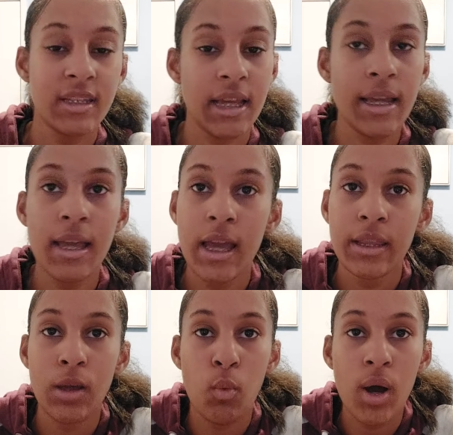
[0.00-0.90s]
see
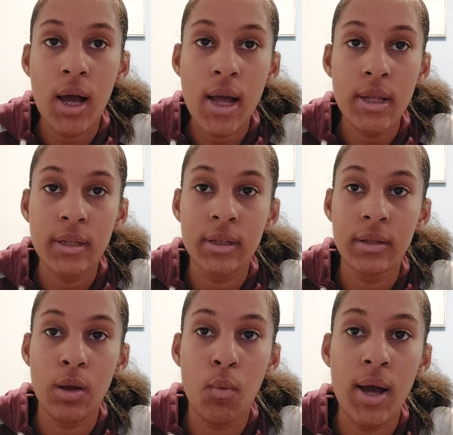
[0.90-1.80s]
the ones
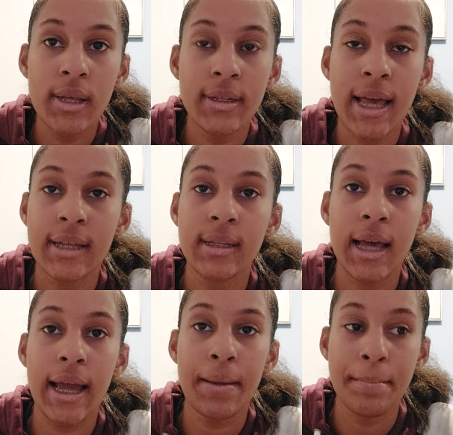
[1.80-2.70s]
the ones that's
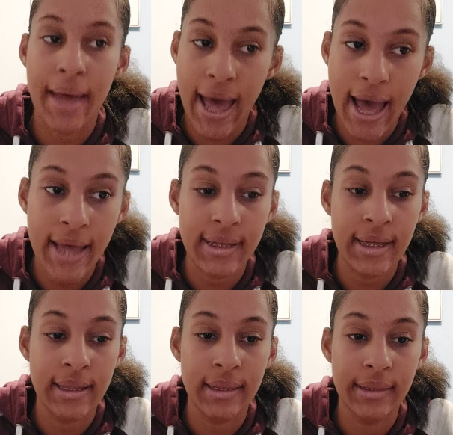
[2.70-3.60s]
like mad
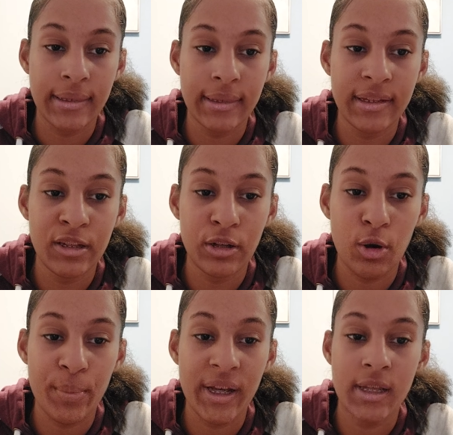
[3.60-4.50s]
and you
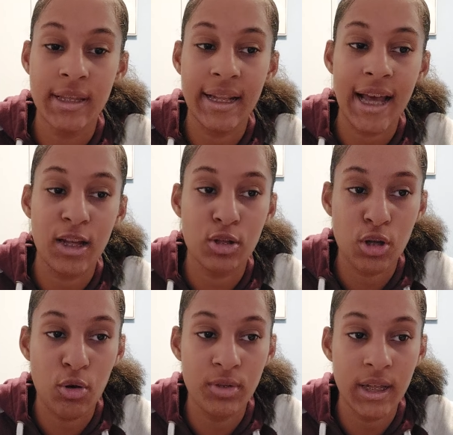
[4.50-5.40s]
know because they're not
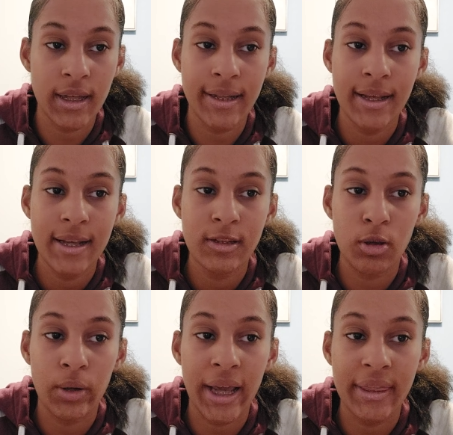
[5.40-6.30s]
chosen
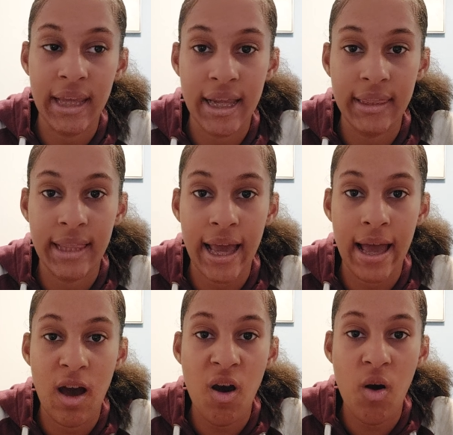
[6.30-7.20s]
so they think
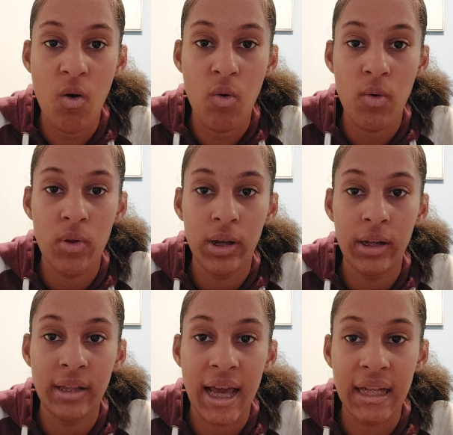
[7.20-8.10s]
that oh
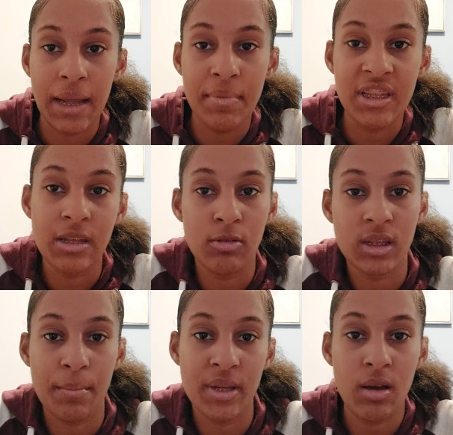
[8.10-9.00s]
like let me steal
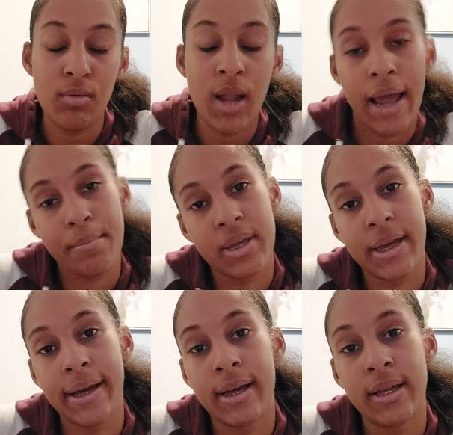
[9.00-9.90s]
some of your life
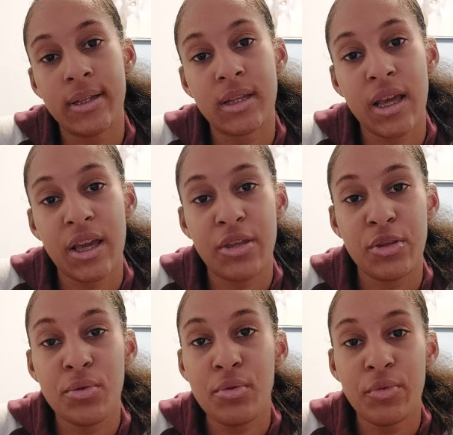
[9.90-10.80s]
because
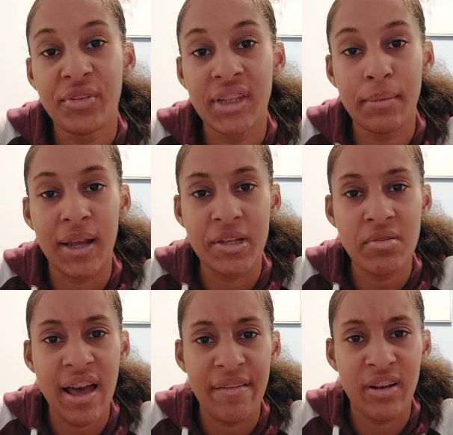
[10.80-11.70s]
you seem like
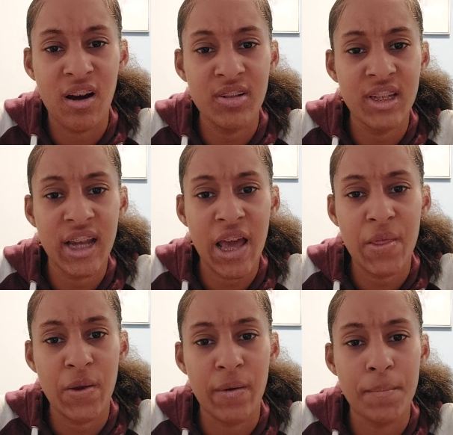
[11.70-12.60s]
you have it all
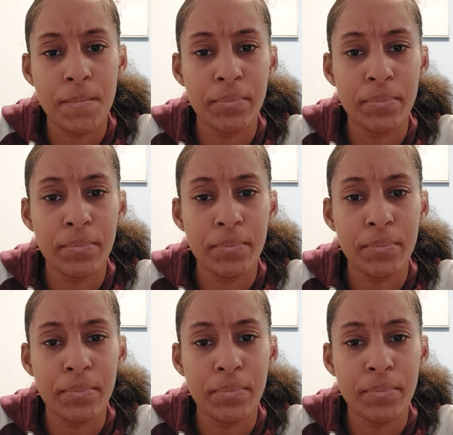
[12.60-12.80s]
together